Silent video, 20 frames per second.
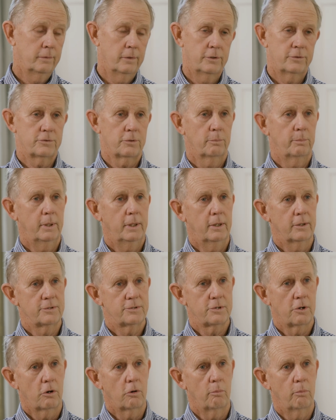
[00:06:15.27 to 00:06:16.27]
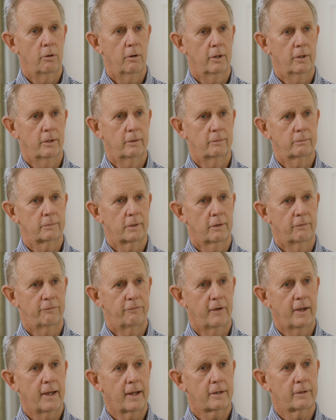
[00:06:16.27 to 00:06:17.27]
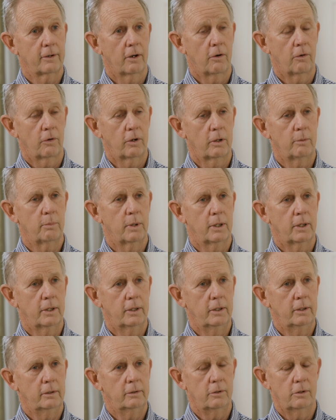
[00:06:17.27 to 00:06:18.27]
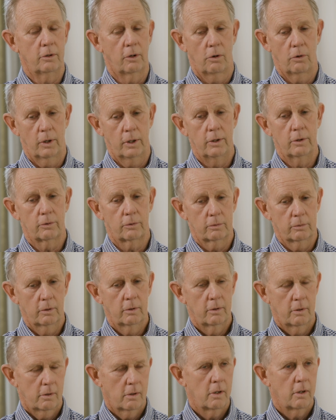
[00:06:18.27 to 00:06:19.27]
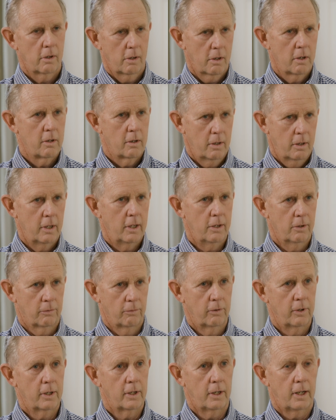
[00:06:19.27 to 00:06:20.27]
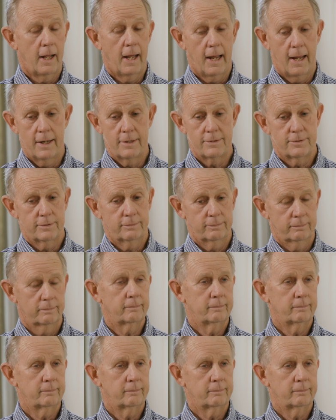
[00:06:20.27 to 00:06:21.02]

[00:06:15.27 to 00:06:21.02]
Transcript: this will be a sobering effect on him, and he, you know, he'll he'll realize